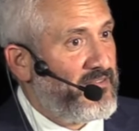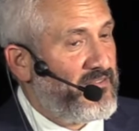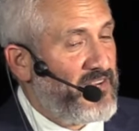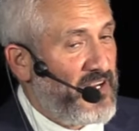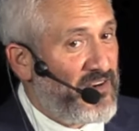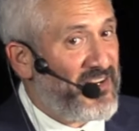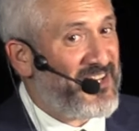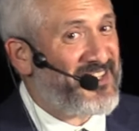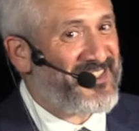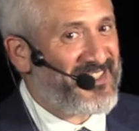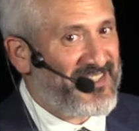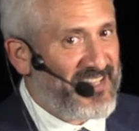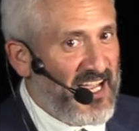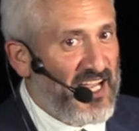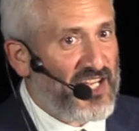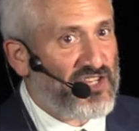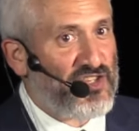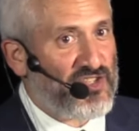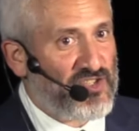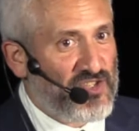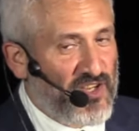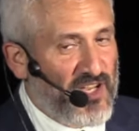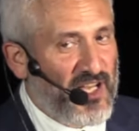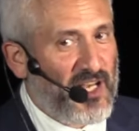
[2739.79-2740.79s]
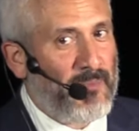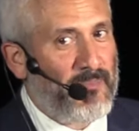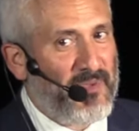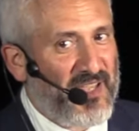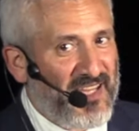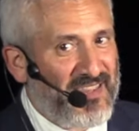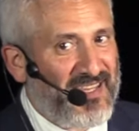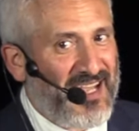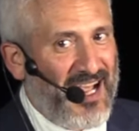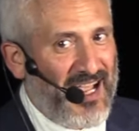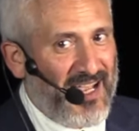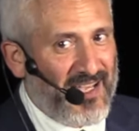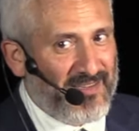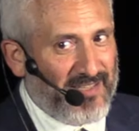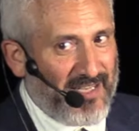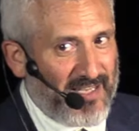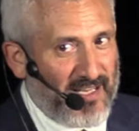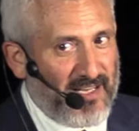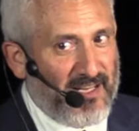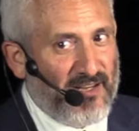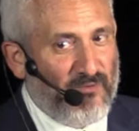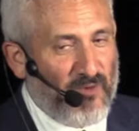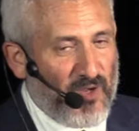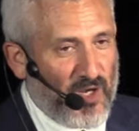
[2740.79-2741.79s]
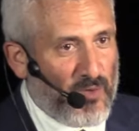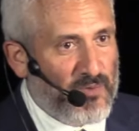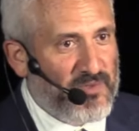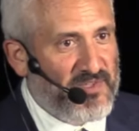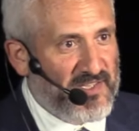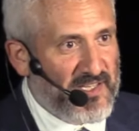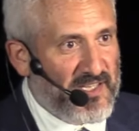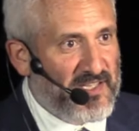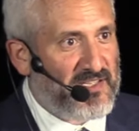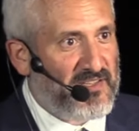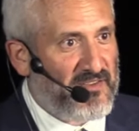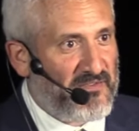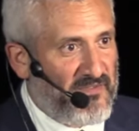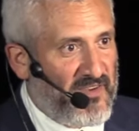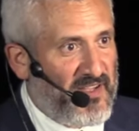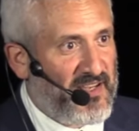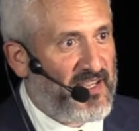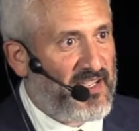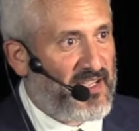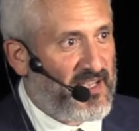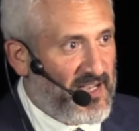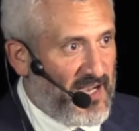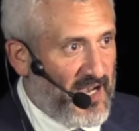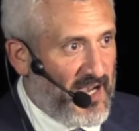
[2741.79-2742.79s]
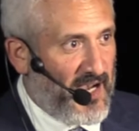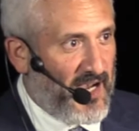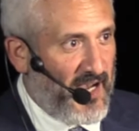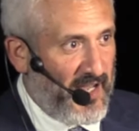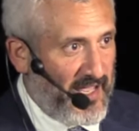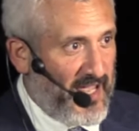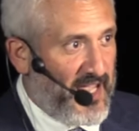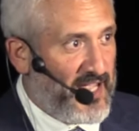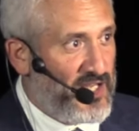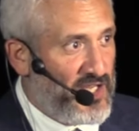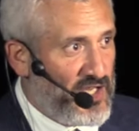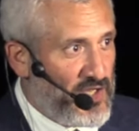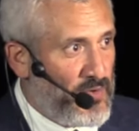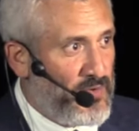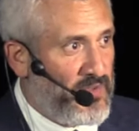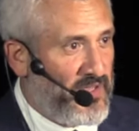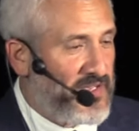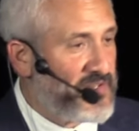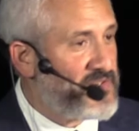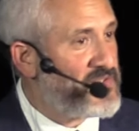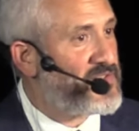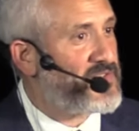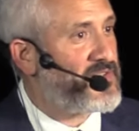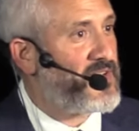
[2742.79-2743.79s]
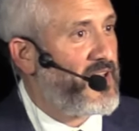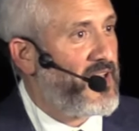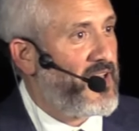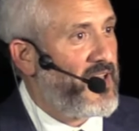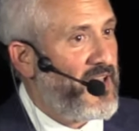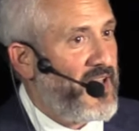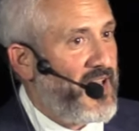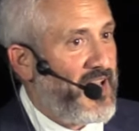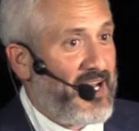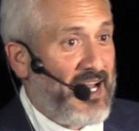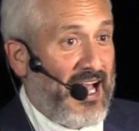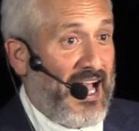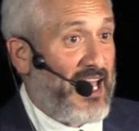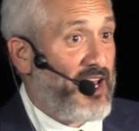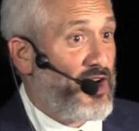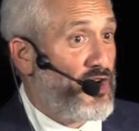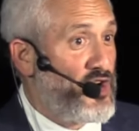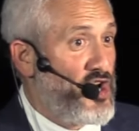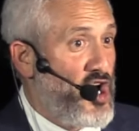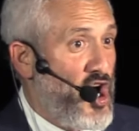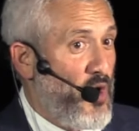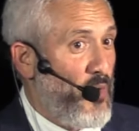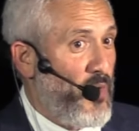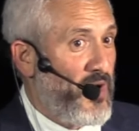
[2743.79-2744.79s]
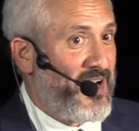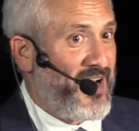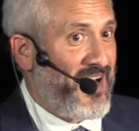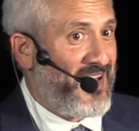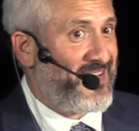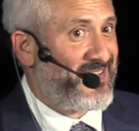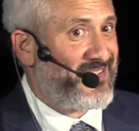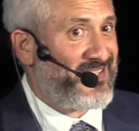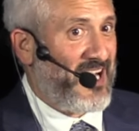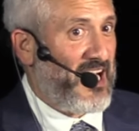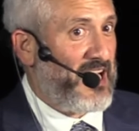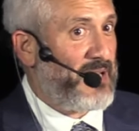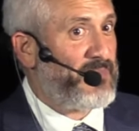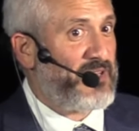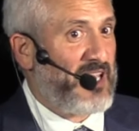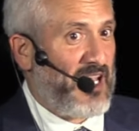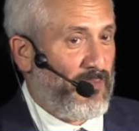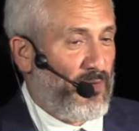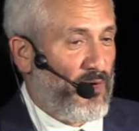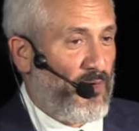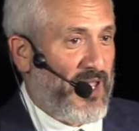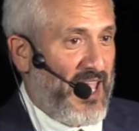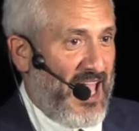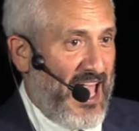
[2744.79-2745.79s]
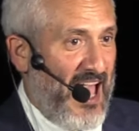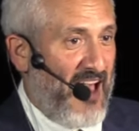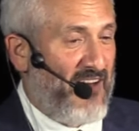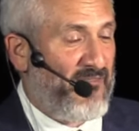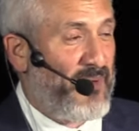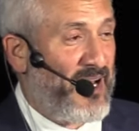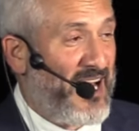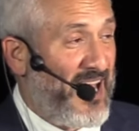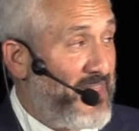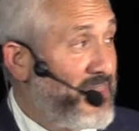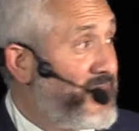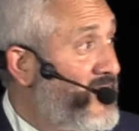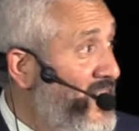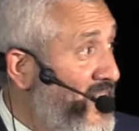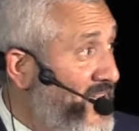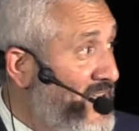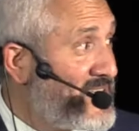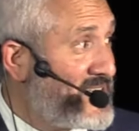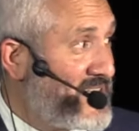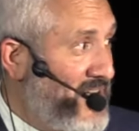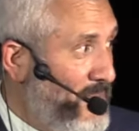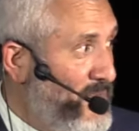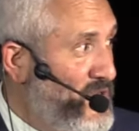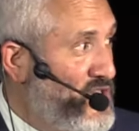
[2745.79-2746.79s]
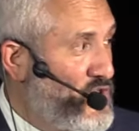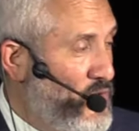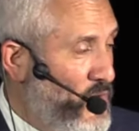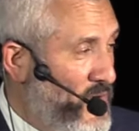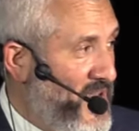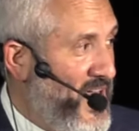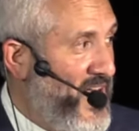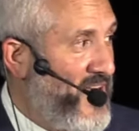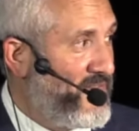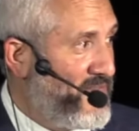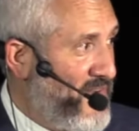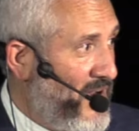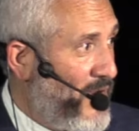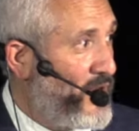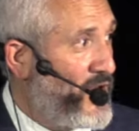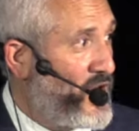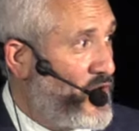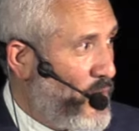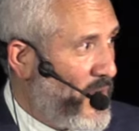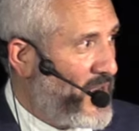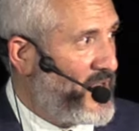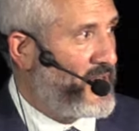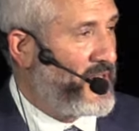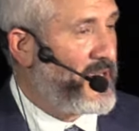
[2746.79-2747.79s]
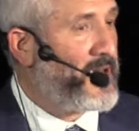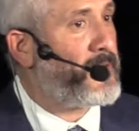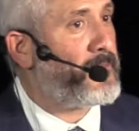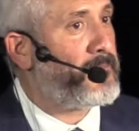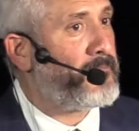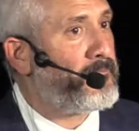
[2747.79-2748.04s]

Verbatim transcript: Various nations are going to be annihilated if you don't cease offending God and do this. And I don't know what kind of timetable we have, but I think it's coming to an end very quickly.